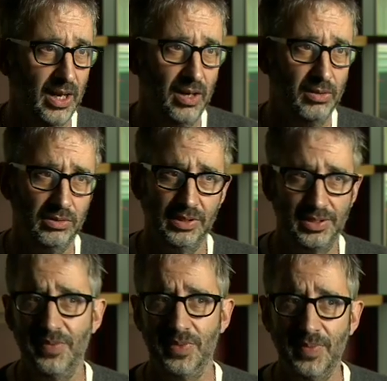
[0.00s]
how it
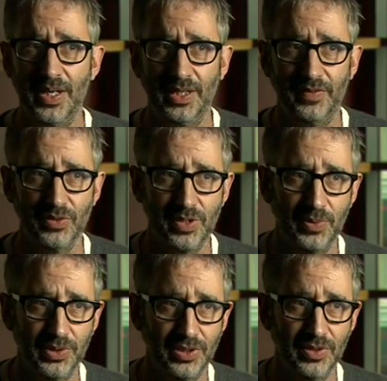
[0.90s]
seems to me like if you're
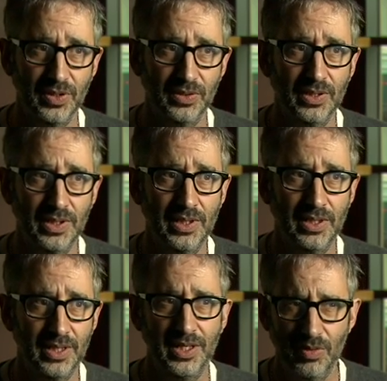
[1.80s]
supporting Dieudonné,
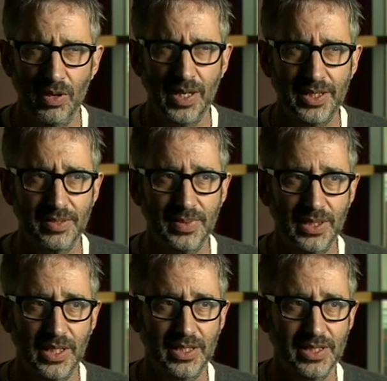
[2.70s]
then you are
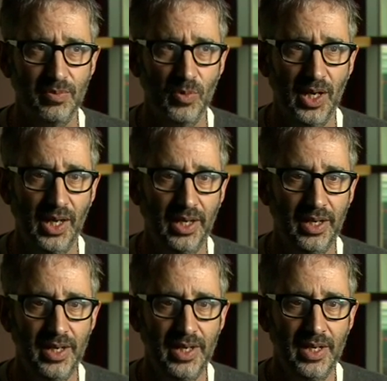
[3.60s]
anti-Semitic in some way.
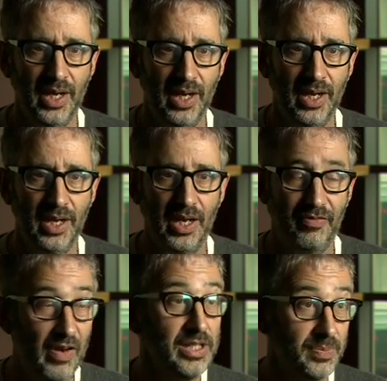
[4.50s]
A
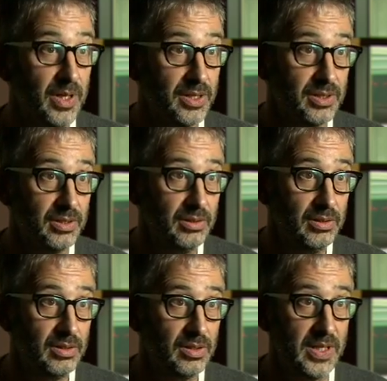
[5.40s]
French person
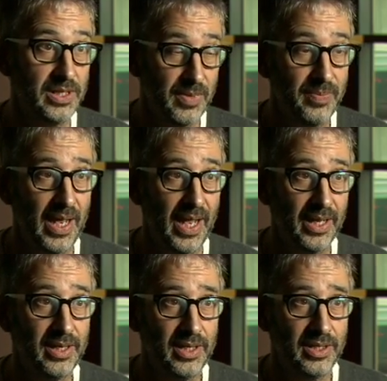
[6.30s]
tweeted me
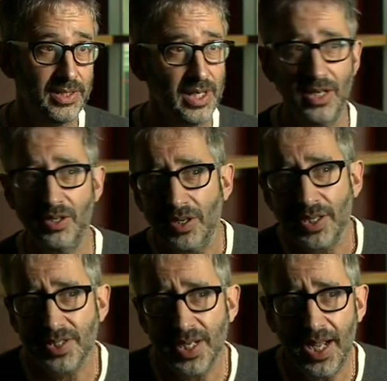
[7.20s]
back to say, no, you don't
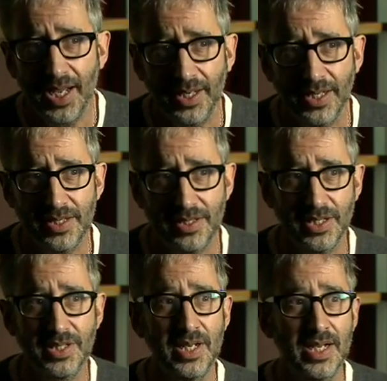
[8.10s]
understand. It's
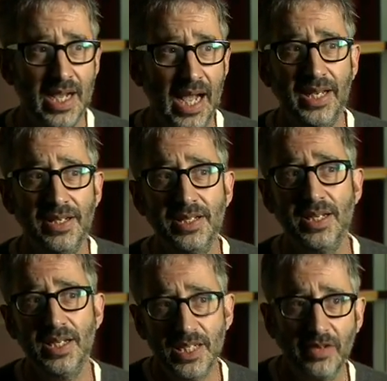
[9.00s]
just
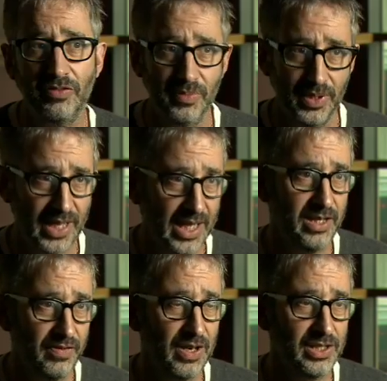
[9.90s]
anti-government,
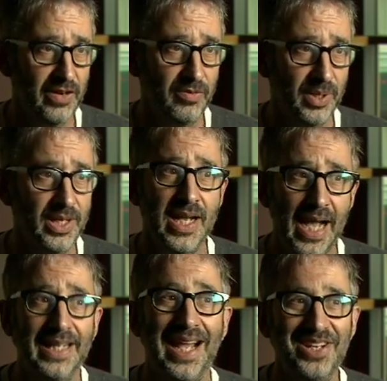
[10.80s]
anti-French government,
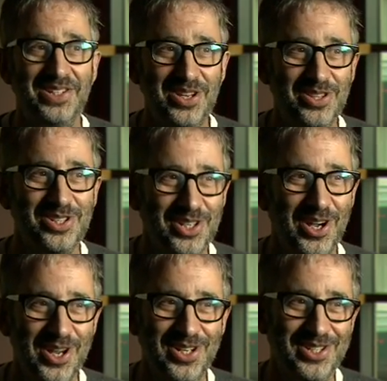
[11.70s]
and anti-the
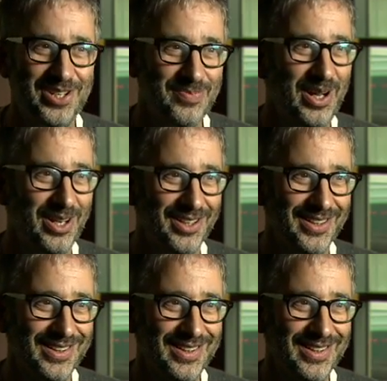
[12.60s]
Zionist cabal.